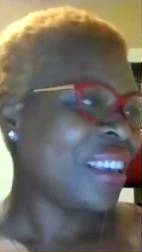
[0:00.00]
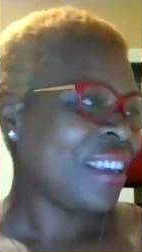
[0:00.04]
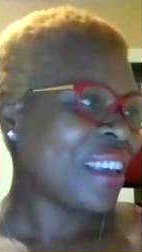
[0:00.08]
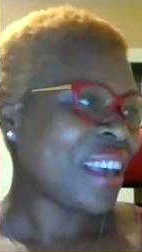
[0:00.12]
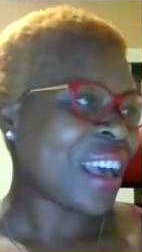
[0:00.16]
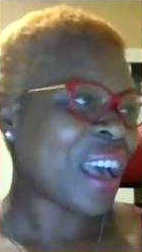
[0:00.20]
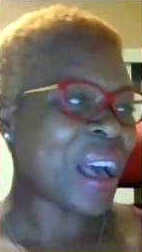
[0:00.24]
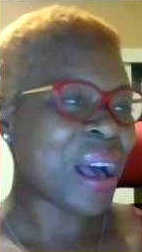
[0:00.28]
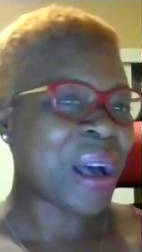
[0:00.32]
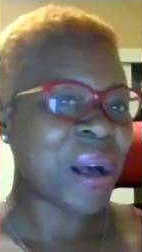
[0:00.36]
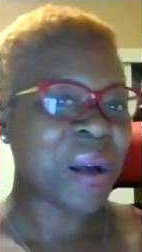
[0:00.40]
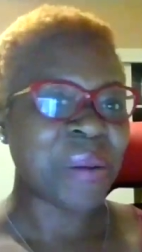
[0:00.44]

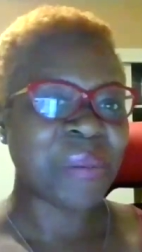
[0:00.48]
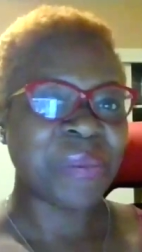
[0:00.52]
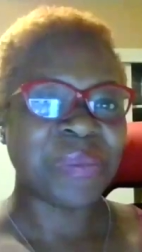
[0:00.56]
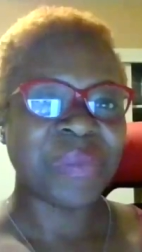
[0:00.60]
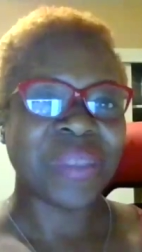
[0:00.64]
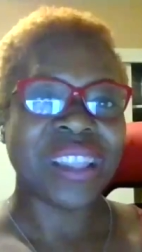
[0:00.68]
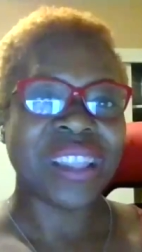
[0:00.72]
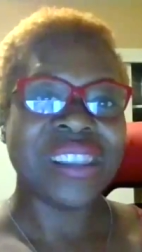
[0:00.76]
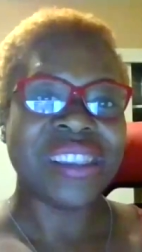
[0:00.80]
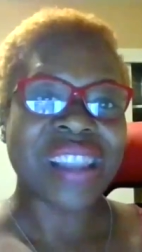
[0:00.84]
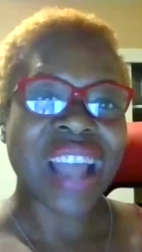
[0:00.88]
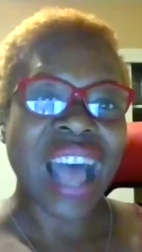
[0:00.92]

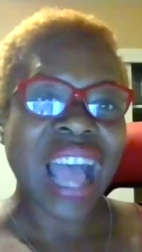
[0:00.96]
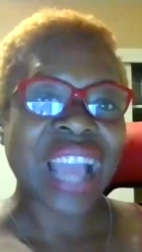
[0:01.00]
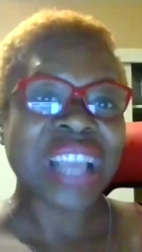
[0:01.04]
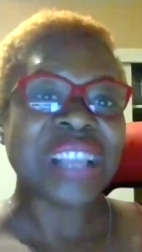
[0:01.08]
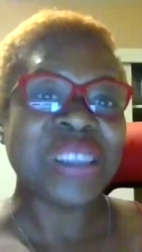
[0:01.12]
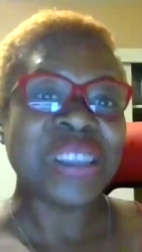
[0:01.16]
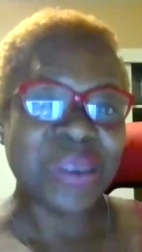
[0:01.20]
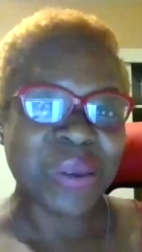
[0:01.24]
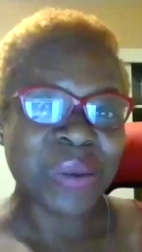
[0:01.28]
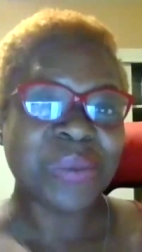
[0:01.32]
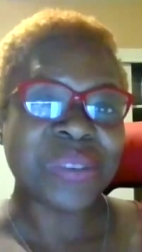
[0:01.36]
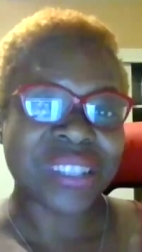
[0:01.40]
not
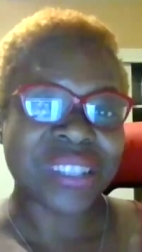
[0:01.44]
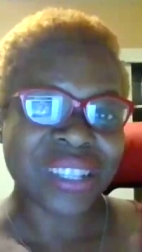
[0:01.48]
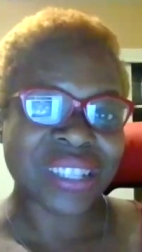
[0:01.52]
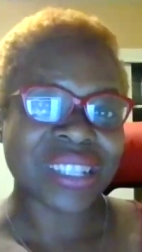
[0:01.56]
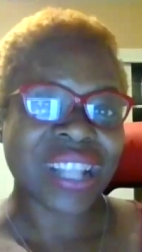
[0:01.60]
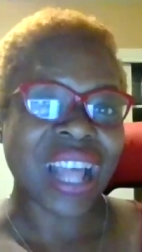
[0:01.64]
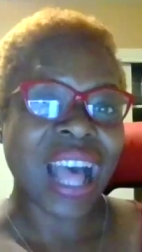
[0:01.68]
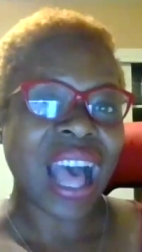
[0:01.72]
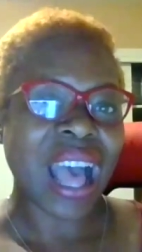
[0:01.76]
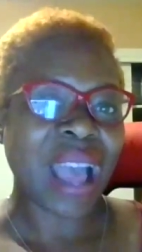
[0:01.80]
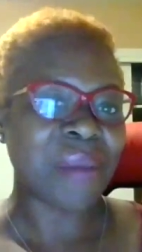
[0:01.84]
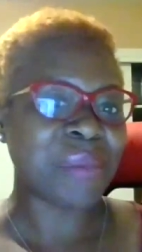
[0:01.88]
use this
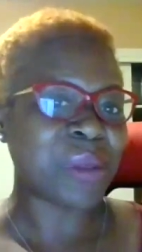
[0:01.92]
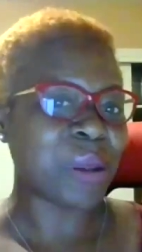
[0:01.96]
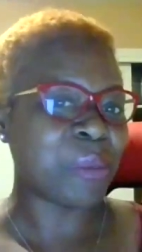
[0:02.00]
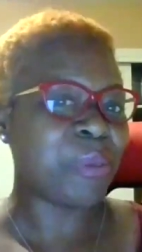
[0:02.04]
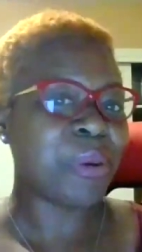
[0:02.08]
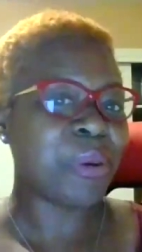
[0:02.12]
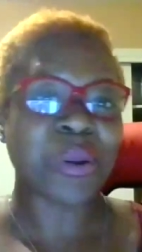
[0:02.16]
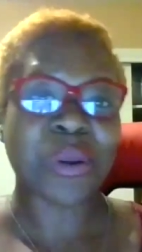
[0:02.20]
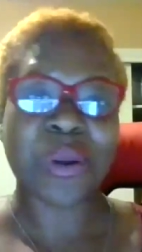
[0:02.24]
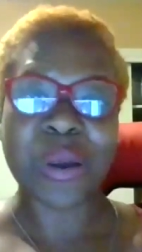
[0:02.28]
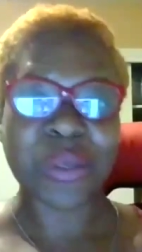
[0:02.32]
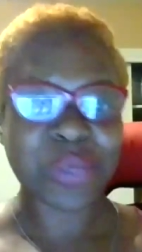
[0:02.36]
time to
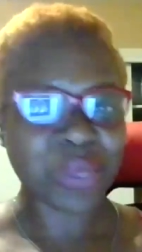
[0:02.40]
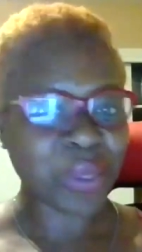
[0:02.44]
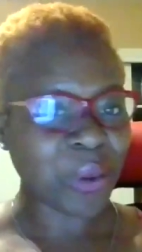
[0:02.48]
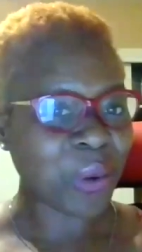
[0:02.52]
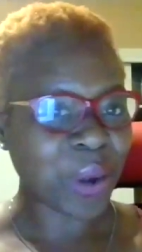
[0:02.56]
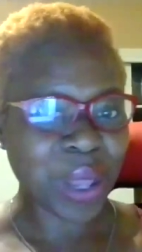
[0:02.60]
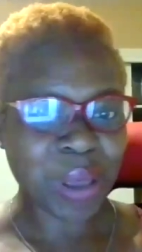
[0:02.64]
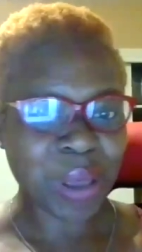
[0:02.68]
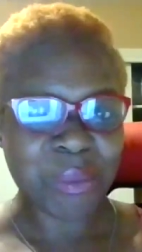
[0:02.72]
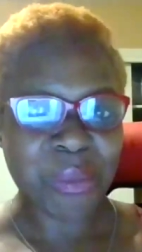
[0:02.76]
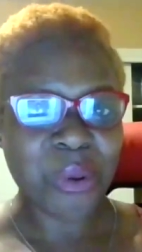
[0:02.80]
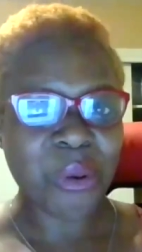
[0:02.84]
put on
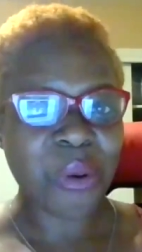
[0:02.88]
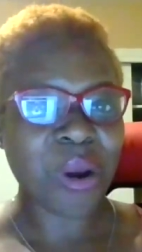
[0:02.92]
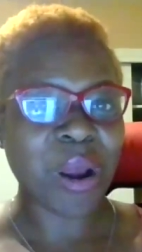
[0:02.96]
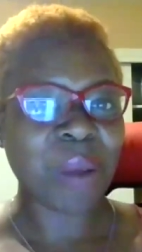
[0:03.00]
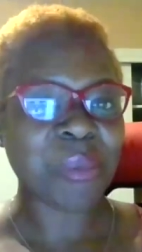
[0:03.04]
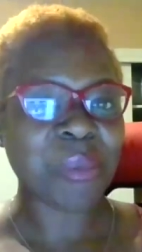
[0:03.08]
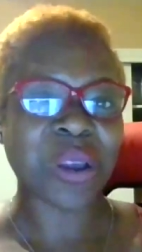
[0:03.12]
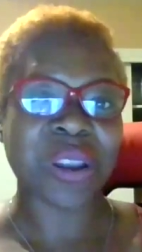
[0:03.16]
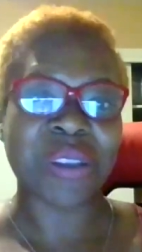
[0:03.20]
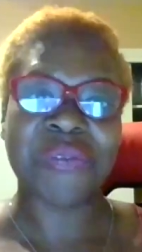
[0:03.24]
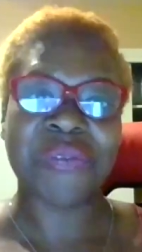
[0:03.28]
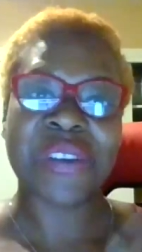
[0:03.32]
30 more. I'm
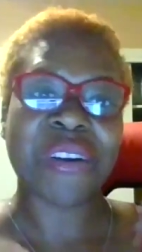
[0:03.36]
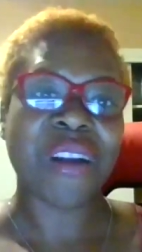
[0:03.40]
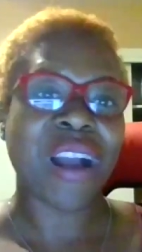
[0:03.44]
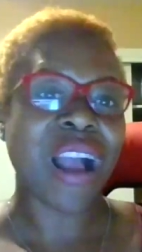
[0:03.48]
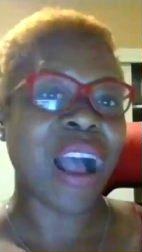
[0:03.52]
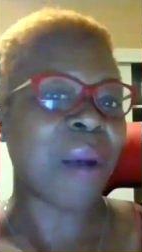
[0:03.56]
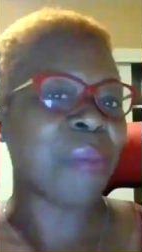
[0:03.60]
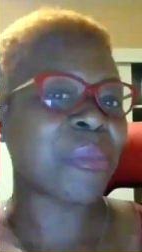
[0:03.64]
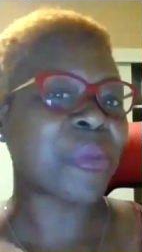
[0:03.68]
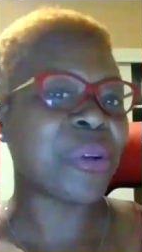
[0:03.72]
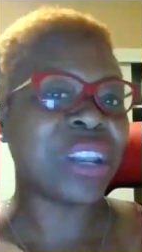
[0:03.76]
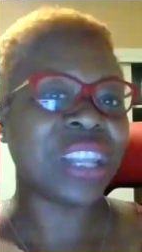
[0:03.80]
going to figure out
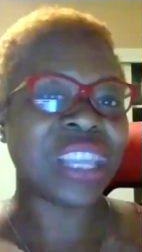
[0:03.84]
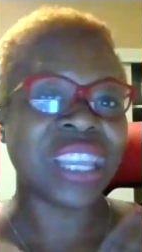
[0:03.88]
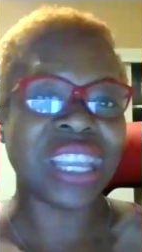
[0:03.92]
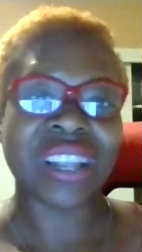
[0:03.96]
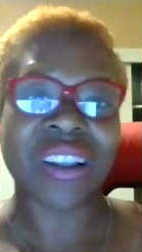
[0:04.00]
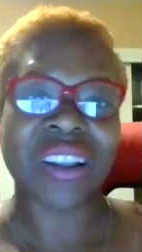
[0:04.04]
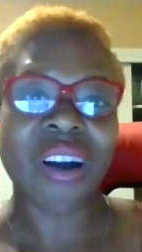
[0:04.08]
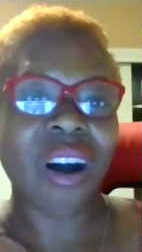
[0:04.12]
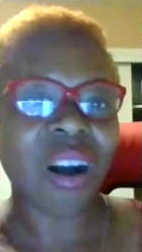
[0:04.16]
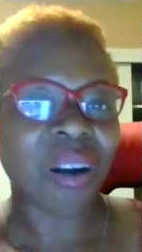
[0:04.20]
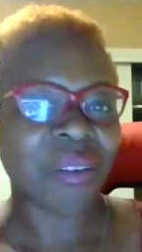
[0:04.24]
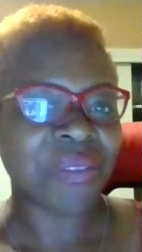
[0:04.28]
how I'm going to get
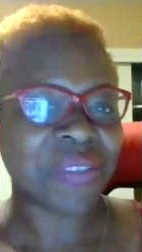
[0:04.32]
off